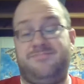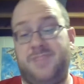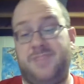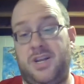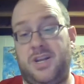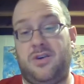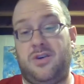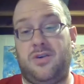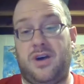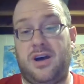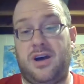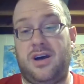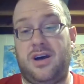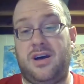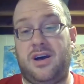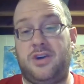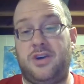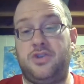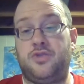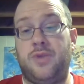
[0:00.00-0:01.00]

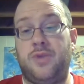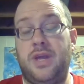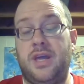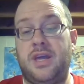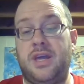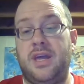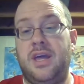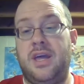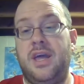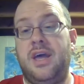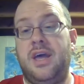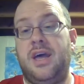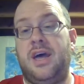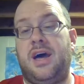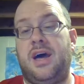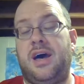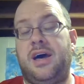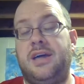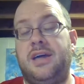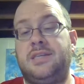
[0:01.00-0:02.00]
a drink,
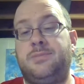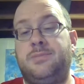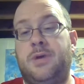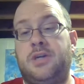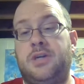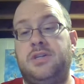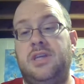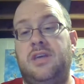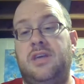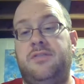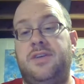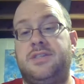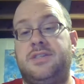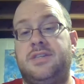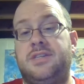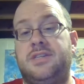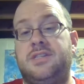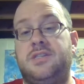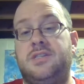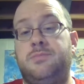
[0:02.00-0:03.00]
especially if
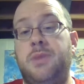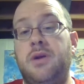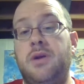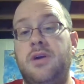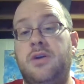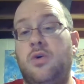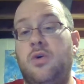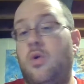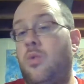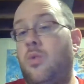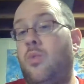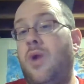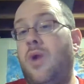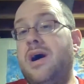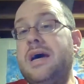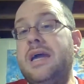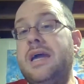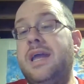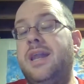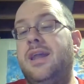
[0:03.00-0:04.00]
it's a spirit or
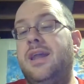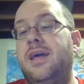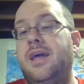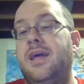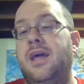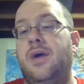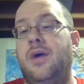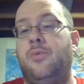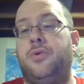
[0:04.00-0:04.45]
wine,